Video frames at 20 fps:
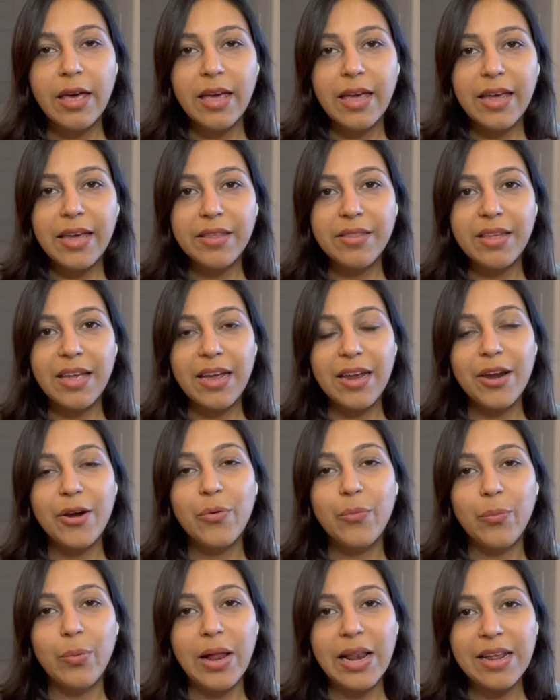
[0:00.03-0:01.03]
Hey
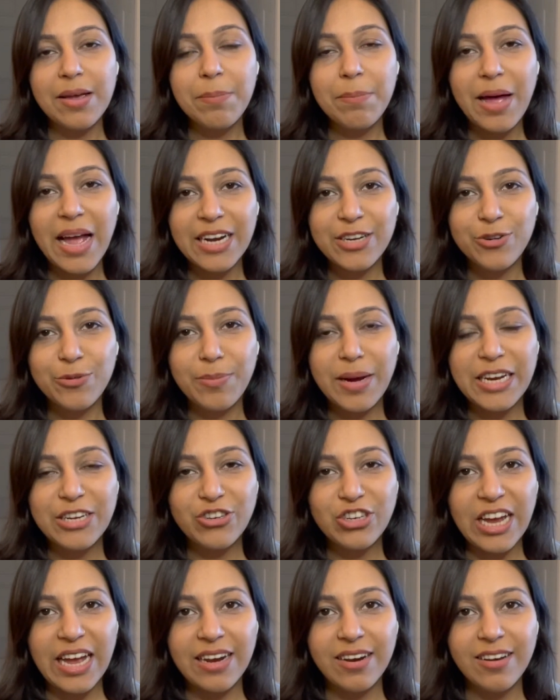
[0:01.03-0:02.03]
there, welcome back to my
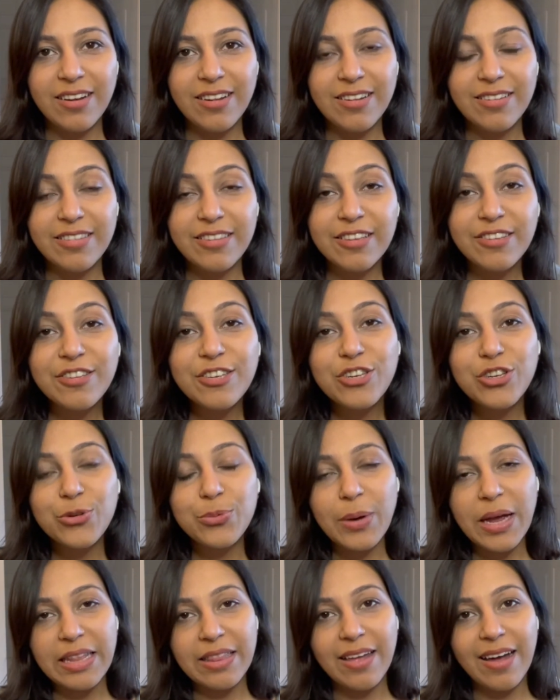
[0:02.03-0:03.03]
channel. This is
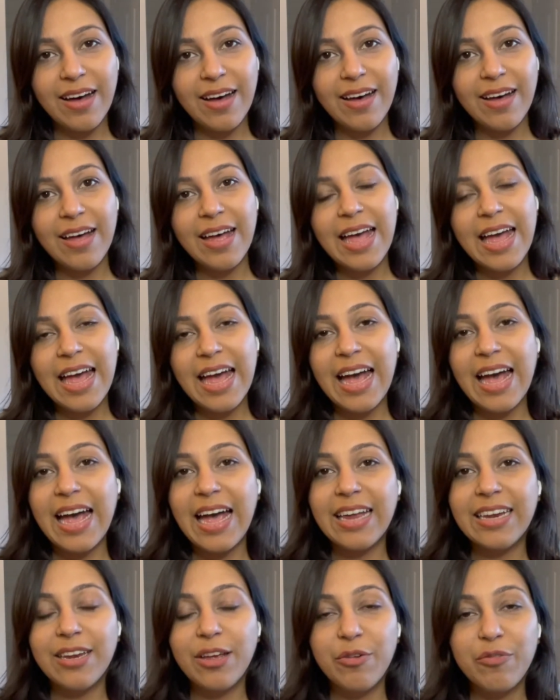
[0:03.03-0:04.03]
Shweta,
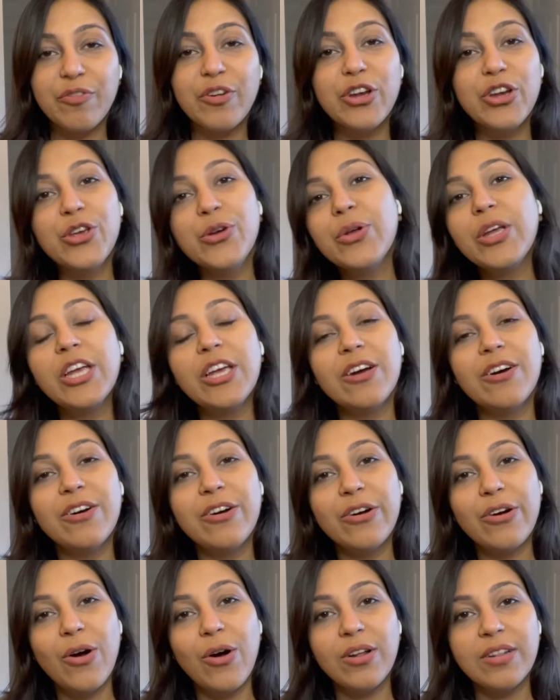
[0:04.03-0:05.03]
and if you're new
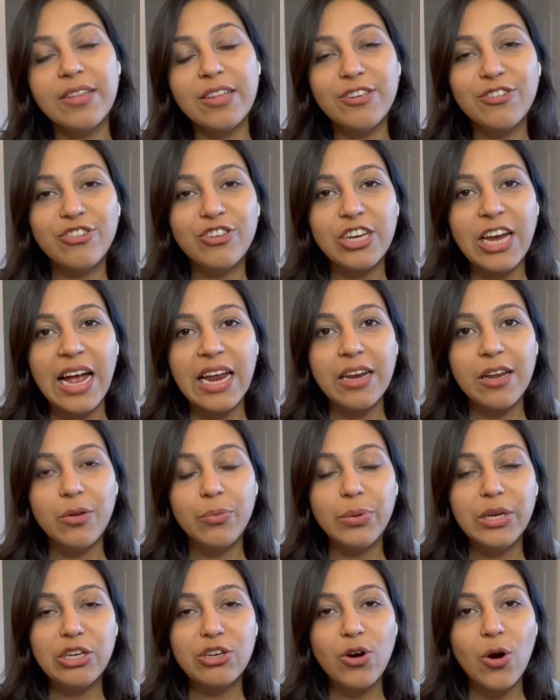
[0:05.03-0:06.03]
here on this channel,
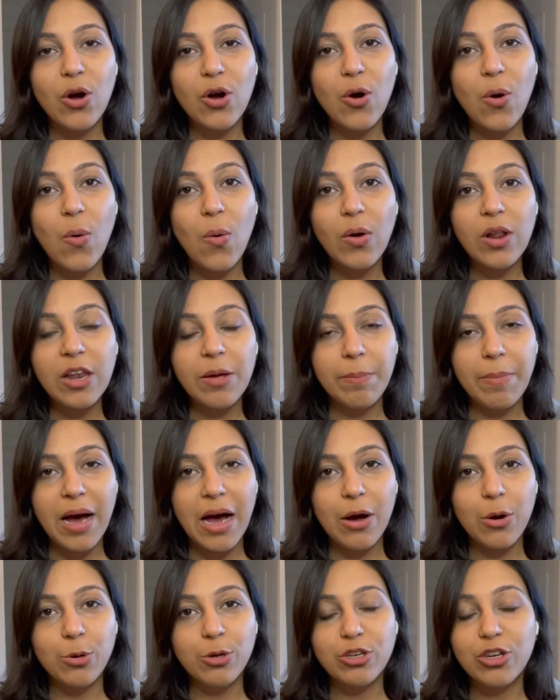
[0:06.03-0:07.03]
we talk all
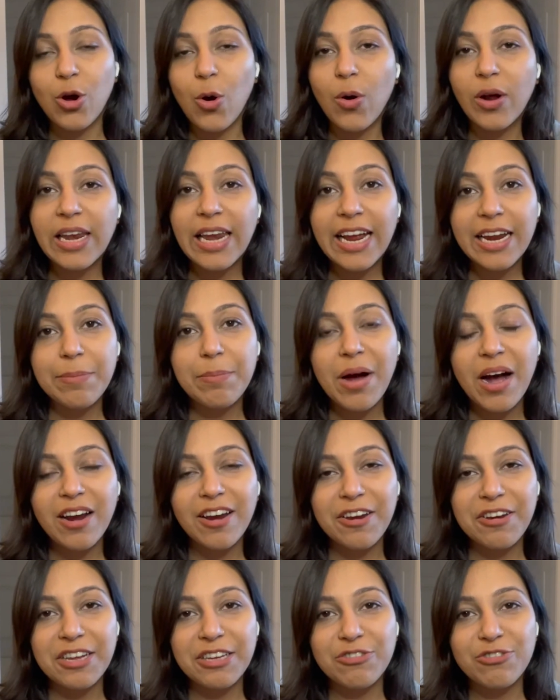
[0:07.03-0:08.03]
about online
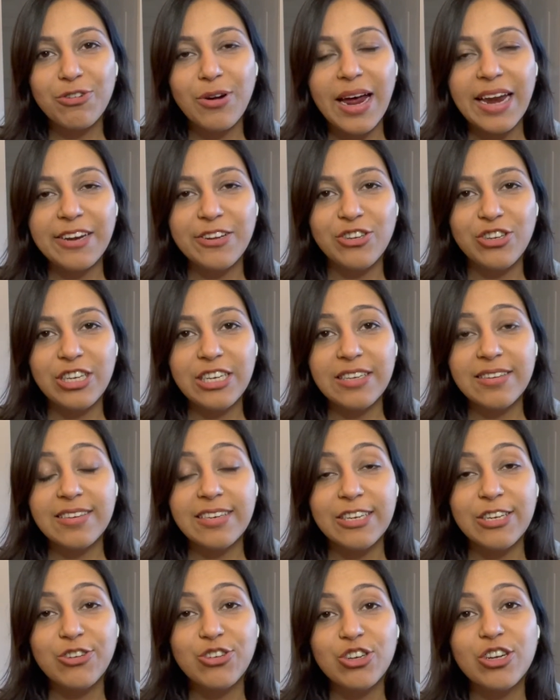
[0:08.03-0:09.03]
marketing strategies,
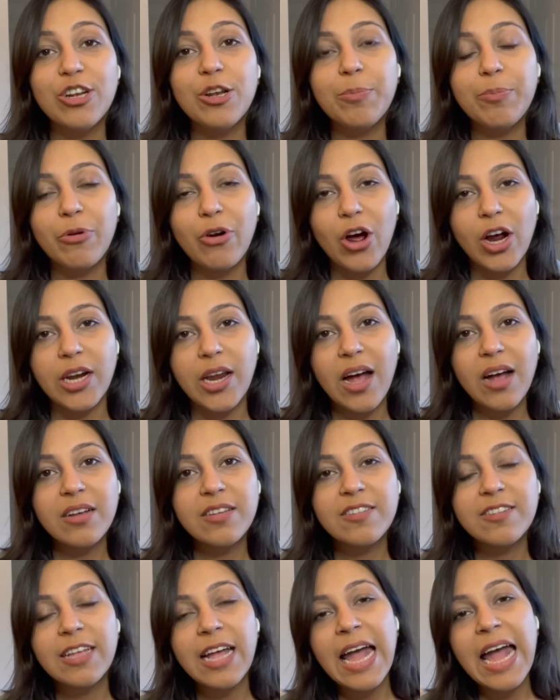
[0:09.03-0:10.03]
digital
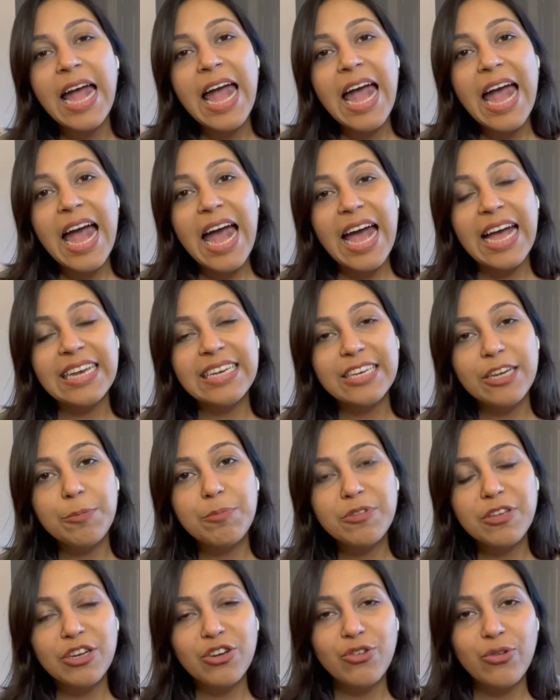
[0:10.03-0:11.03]
products, and
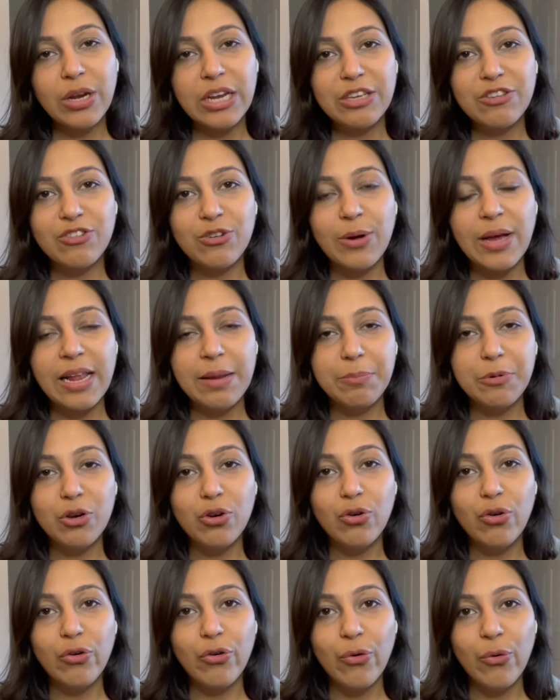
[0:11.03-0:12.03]
tips and tricks to help you
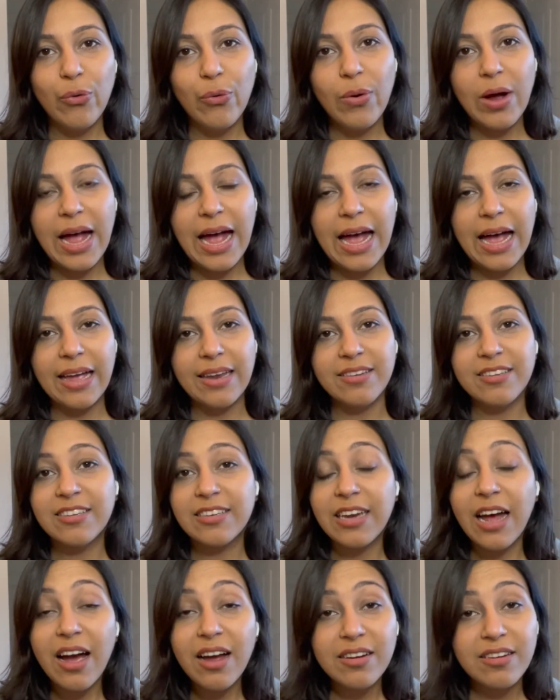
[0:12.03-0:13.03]
grow and
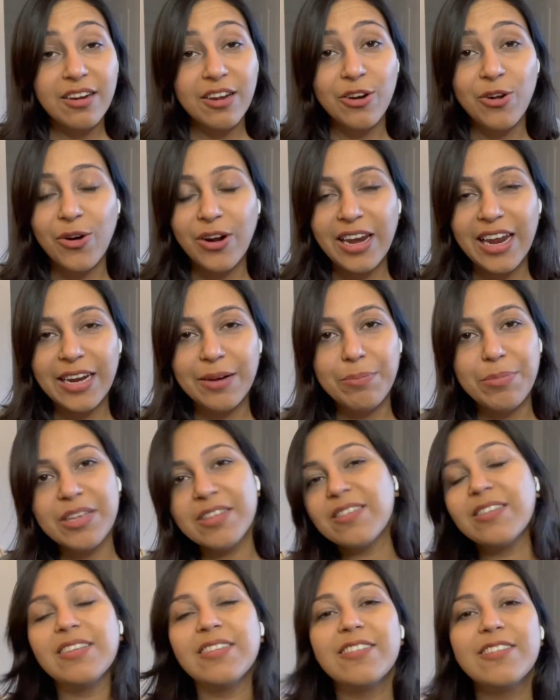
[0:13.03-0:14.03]
start an online
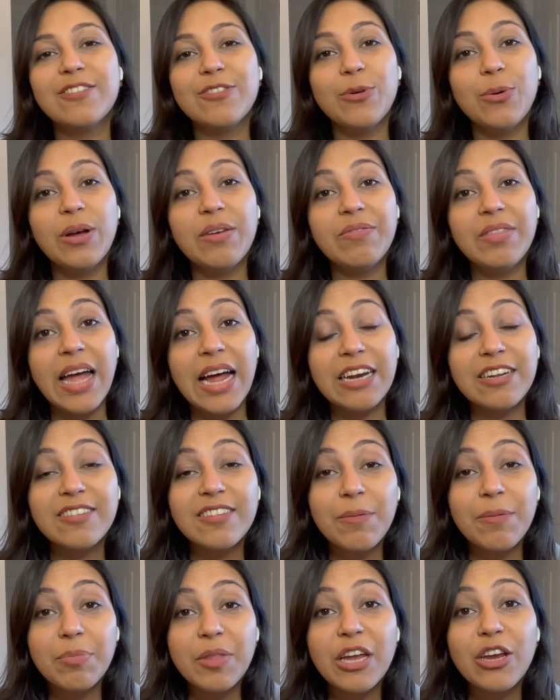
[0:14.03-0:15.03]
business. So if that is
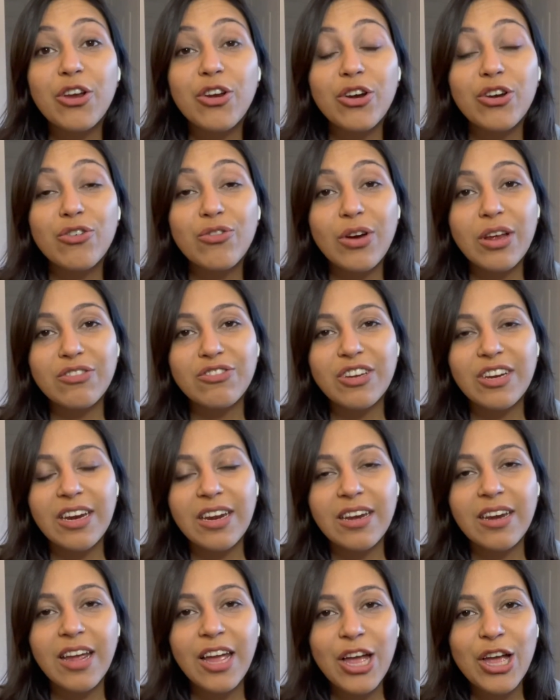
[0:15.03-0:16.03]
something you're interested
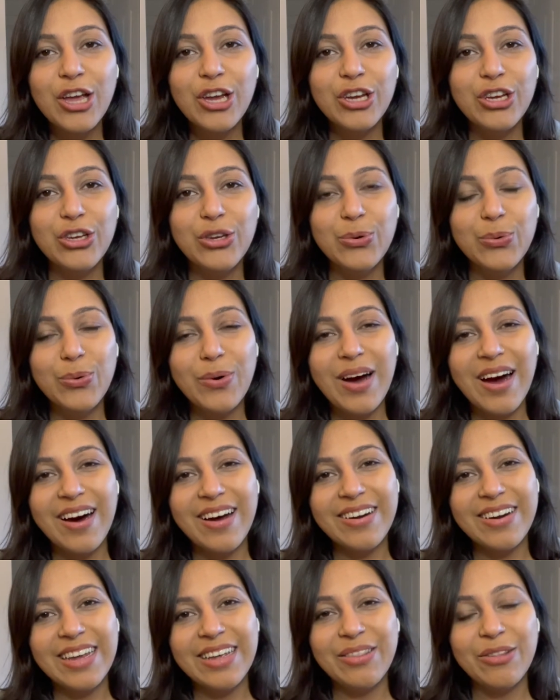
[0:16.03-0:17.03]
in, you
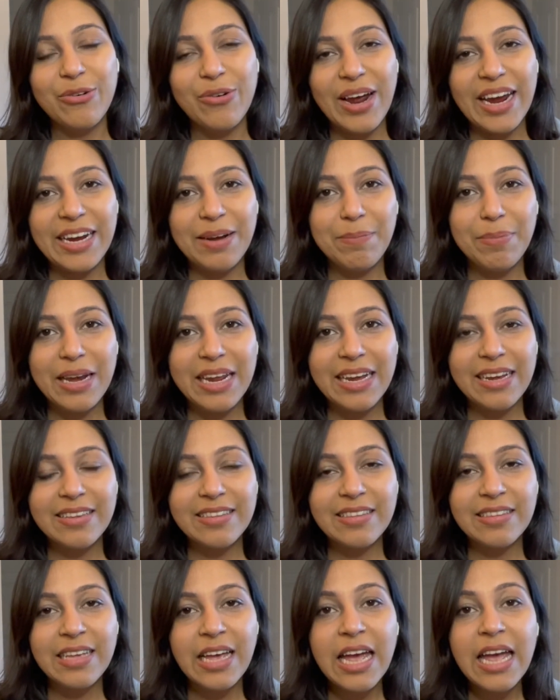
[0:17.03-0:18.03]
are in the right
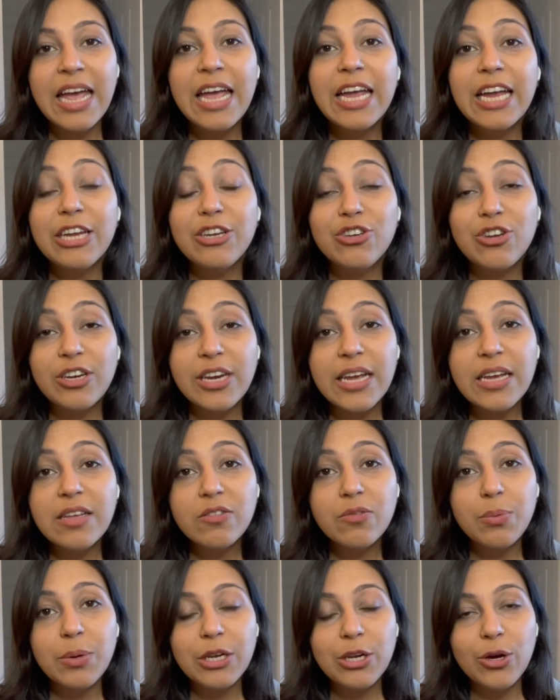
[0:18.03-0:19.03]
place. In
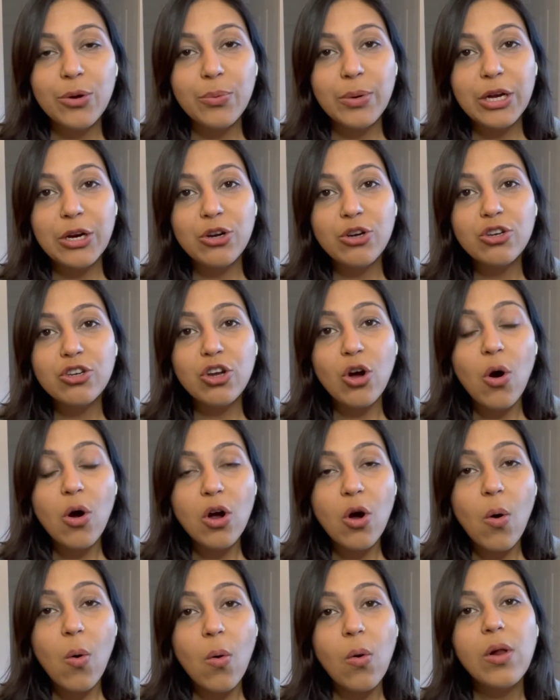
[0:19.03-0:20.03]
today's video, we're going to
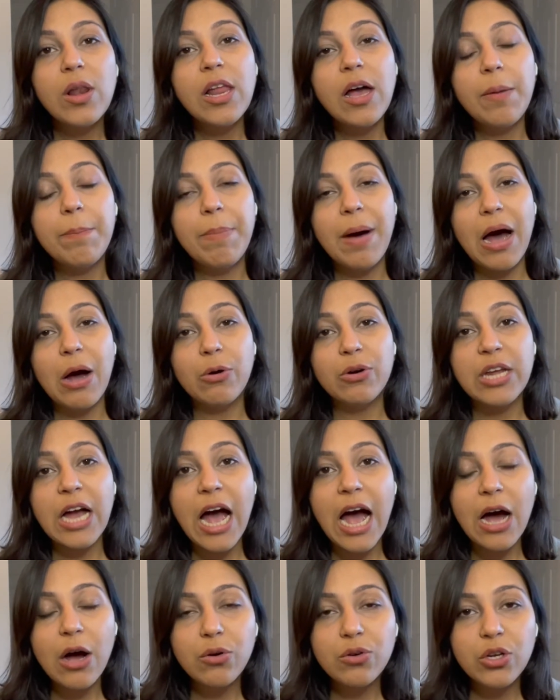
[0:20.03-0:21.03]
talk all about
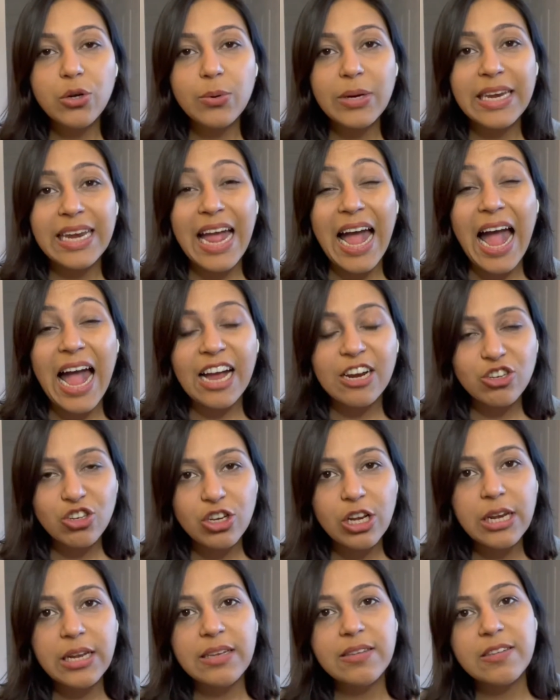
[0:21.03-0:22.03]
how you can
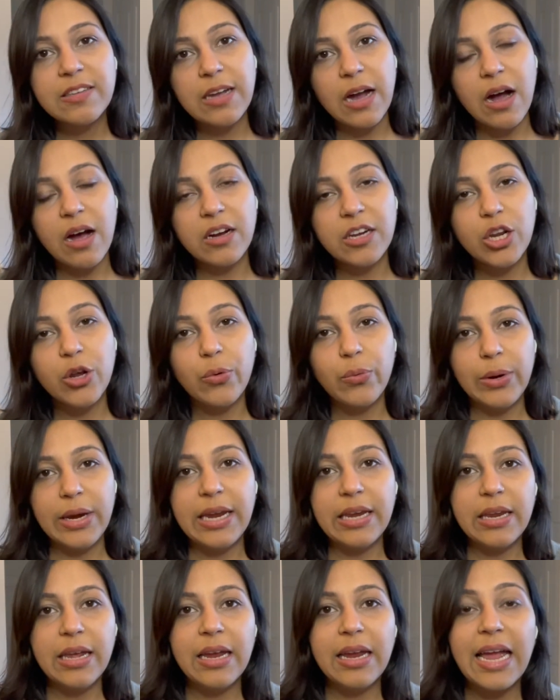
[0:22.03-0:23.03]
actually start
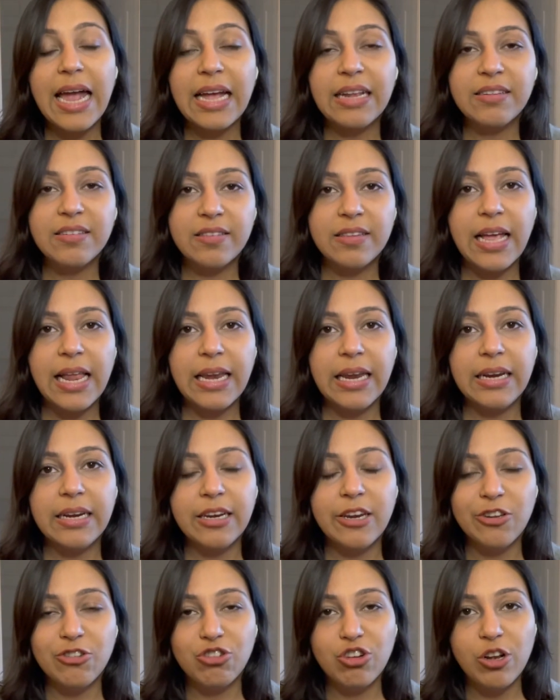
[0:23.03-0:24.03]
creating and selling
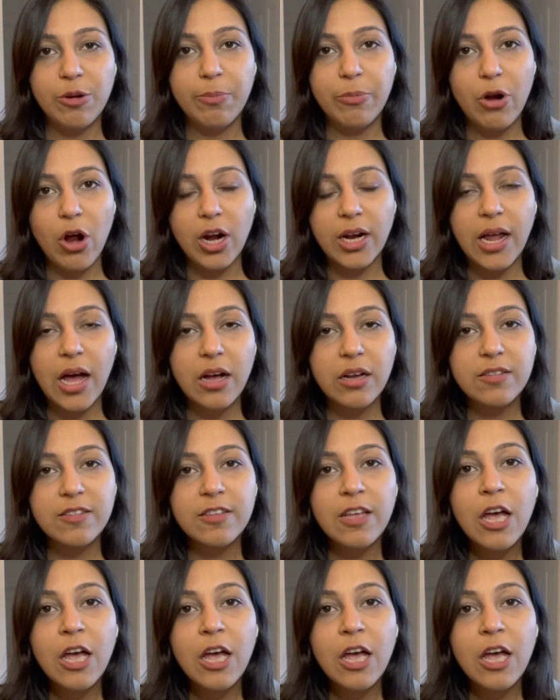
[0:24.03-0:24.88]
digital products.